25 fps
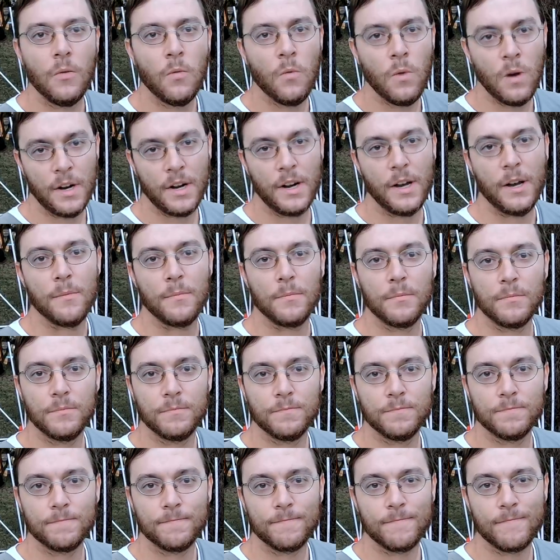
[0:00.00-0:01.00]
What up?
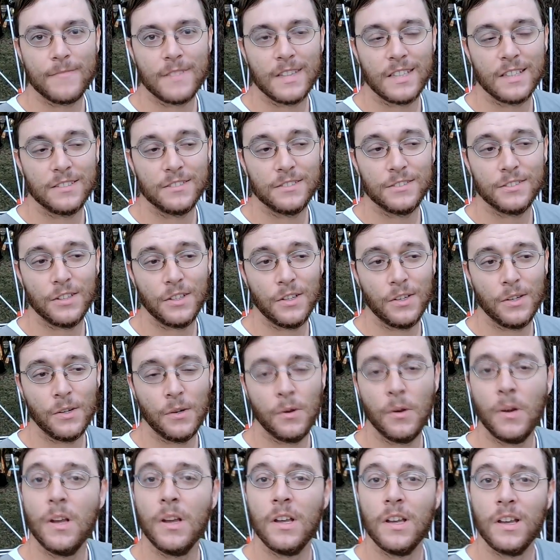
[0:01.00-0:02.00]
So
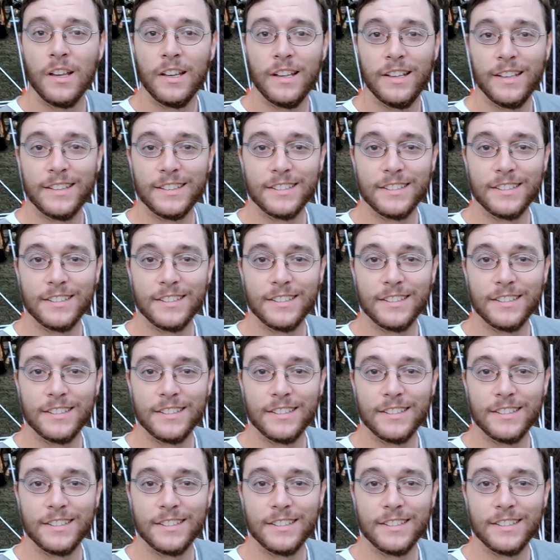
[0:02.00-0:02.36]
it